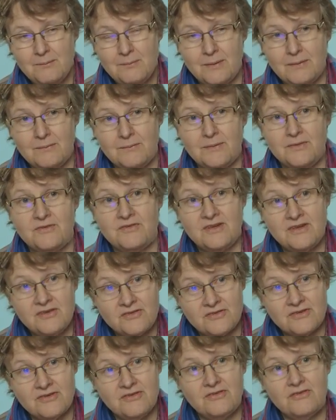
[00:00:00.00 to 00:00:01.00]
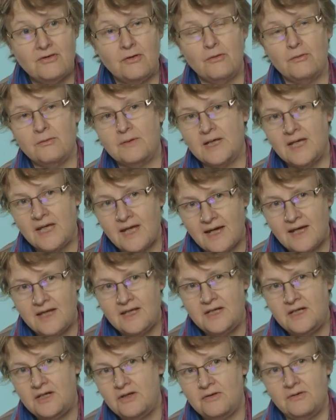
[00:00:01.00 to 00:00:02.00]
But for citizens who are
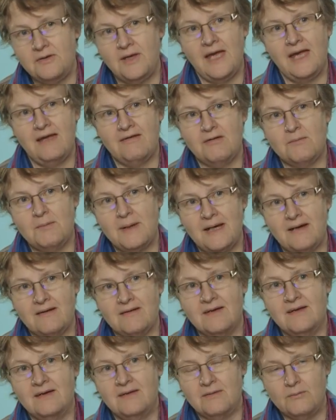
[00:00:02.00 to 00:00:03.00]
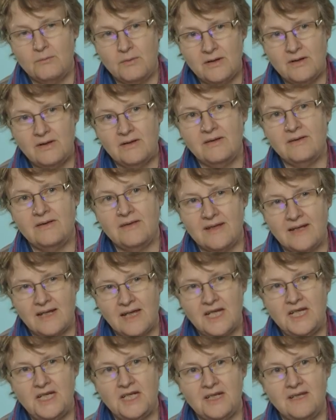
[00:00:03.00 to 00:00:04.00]
engaged, who care about the world, their
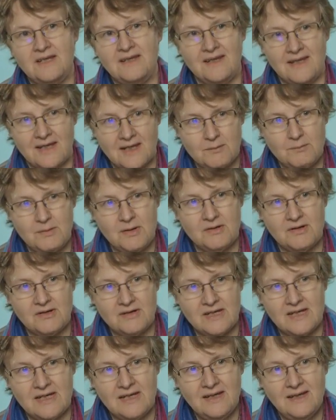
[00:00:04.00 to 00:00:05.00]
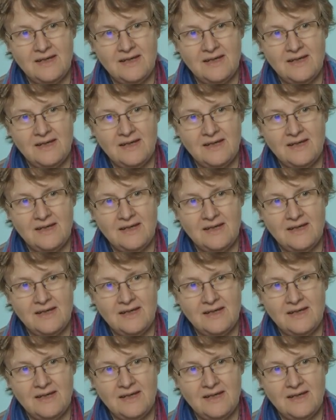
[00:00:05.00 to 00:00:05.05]
nation, their community,